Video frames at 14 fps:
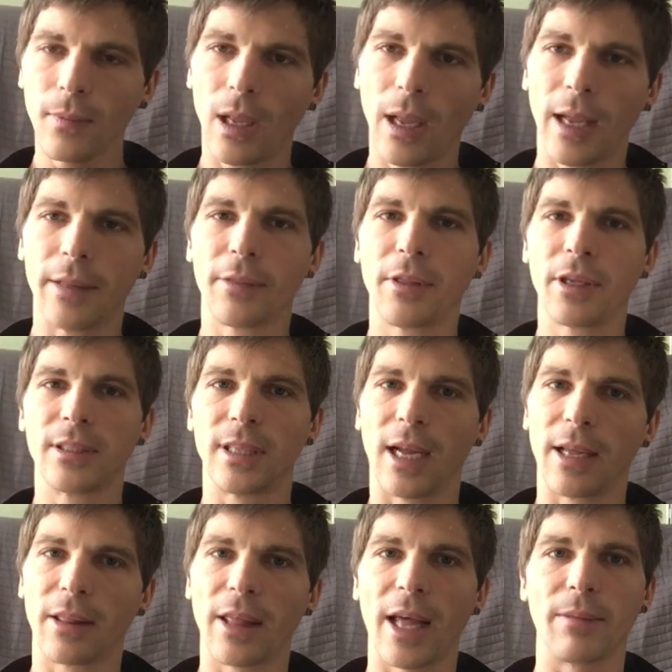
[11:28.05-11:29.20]
and things
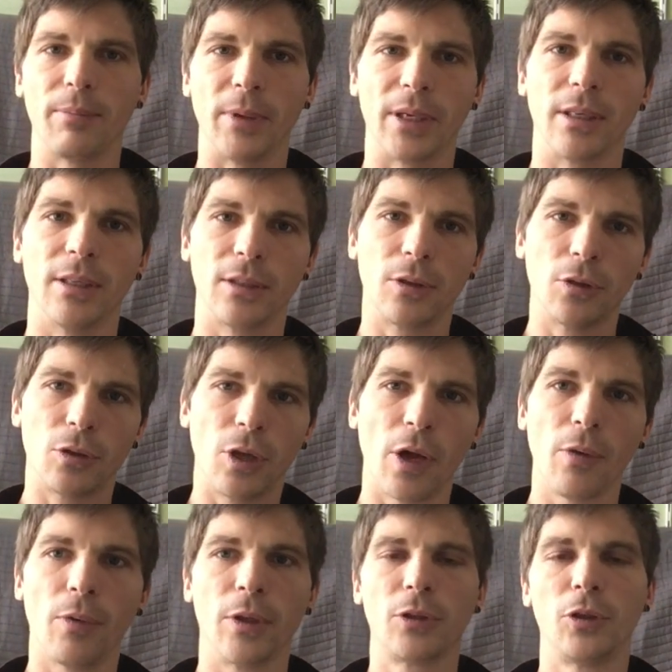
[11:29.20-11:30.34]
like that, because you
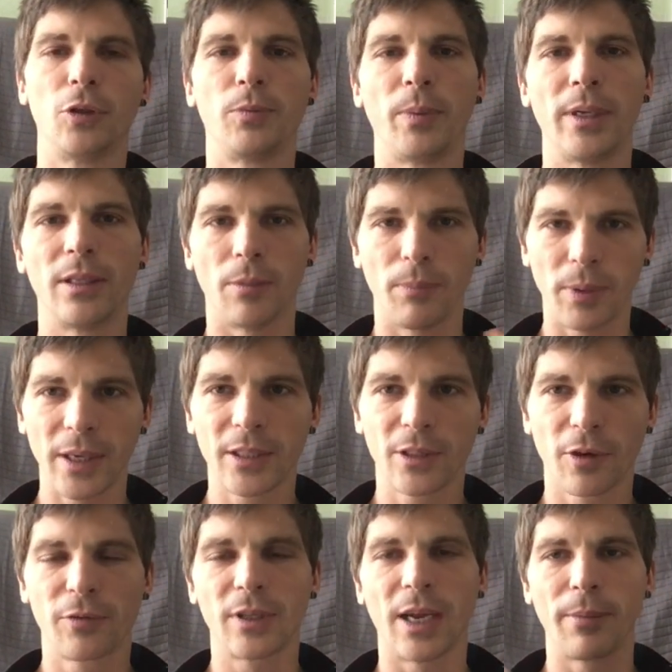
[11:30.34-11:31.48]
don't want to spend a bunch
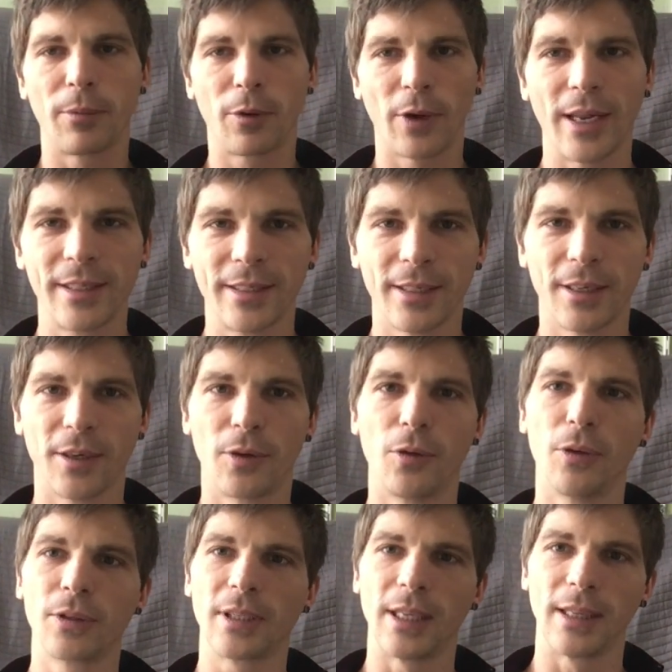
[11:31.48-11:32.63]
of time creating a
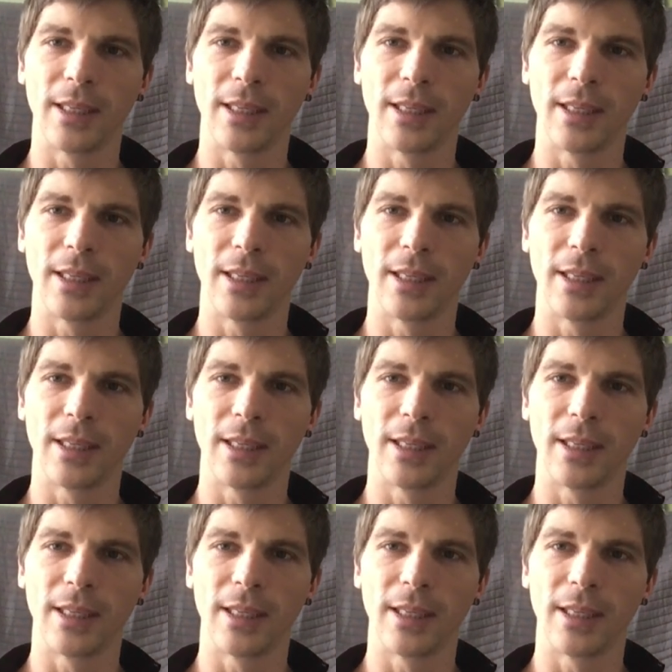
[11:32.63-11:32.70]
course and